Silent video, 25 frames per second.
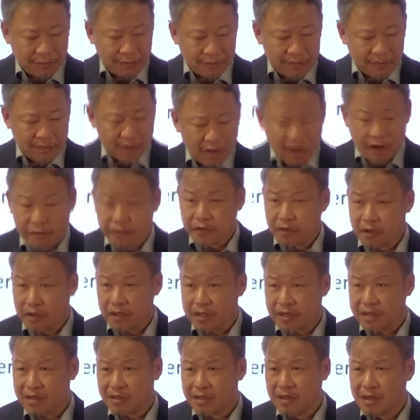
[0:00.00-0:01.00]
Of
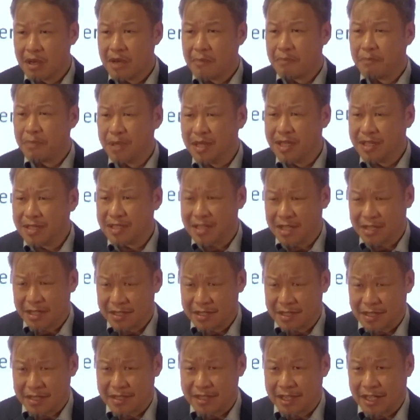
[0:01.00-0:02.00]
course, please set
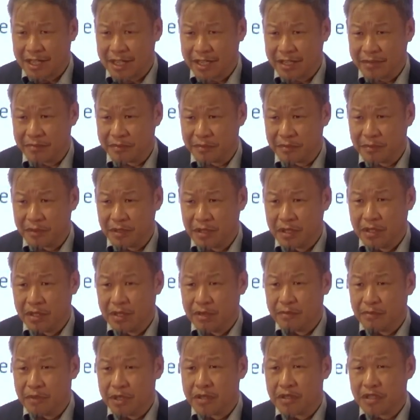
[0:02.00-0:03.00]
aside time,
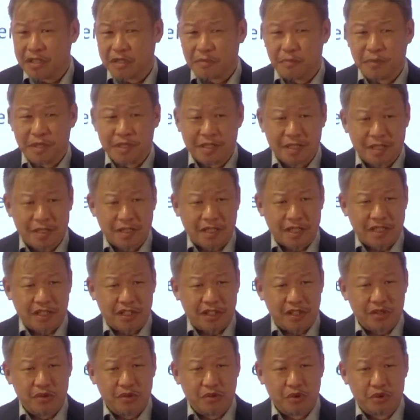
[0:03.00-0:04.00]
because business as
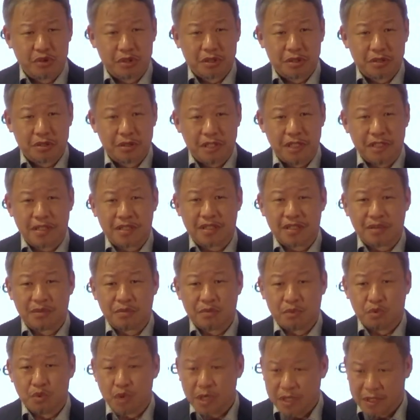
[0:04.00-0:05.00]
usual is the
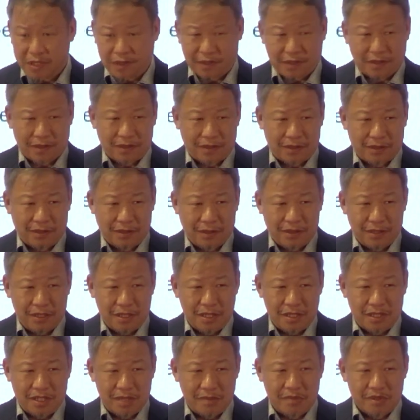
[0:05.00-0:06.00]
worst in
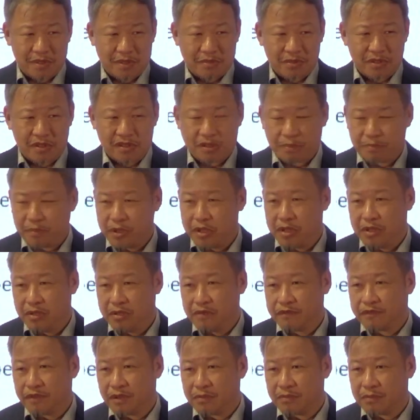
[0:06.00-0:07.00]
terms of stopping you
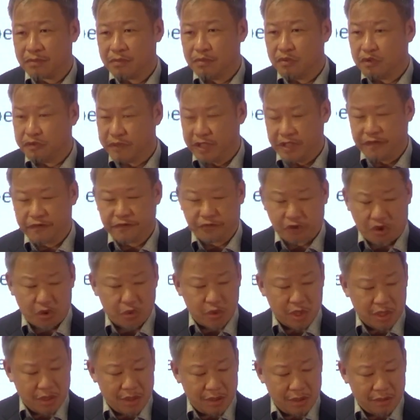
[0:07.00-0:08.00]
from moving forward.
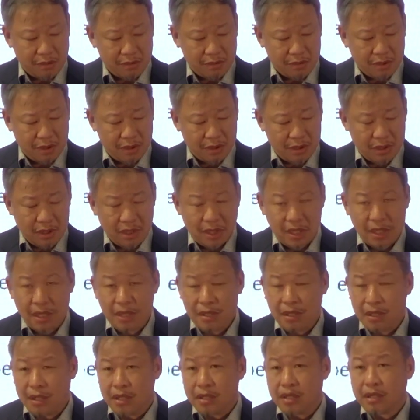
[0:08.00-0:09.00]

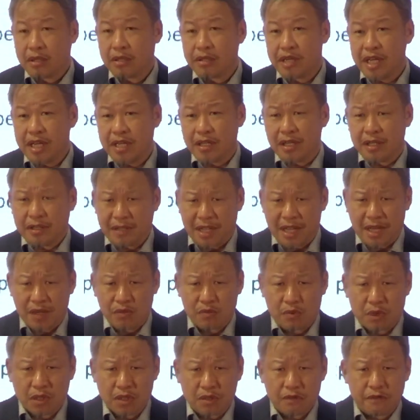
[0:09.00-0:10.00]
Create a
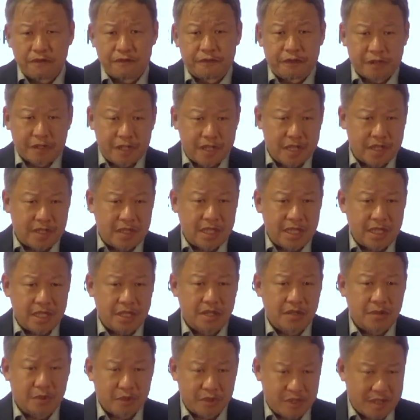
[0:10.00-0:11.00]
network for this
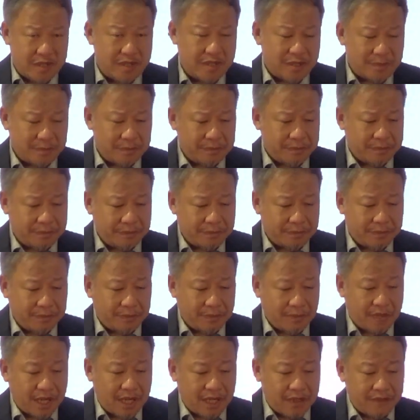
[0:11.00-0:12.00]
ecosystem,
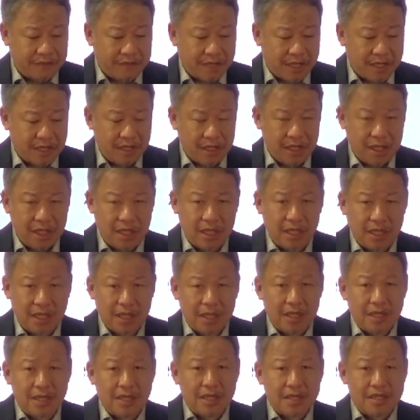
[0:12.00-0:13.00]
and finally,
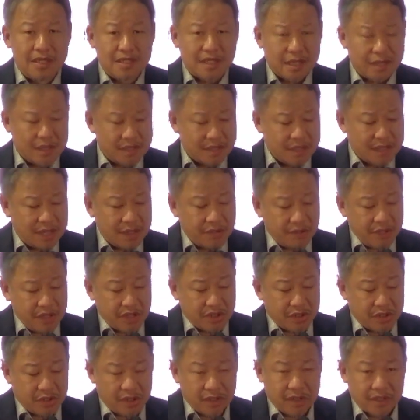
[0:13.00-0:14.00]
set aside
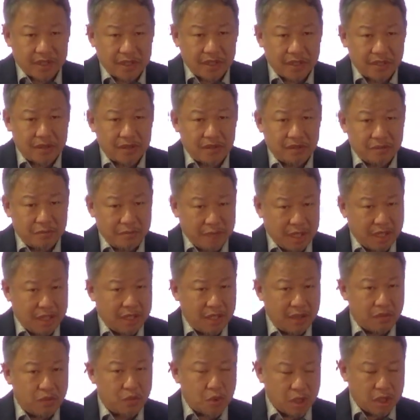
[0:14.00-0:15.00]
resources to make it
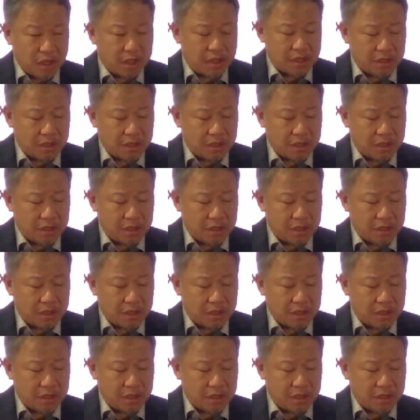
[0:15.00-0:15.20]
work.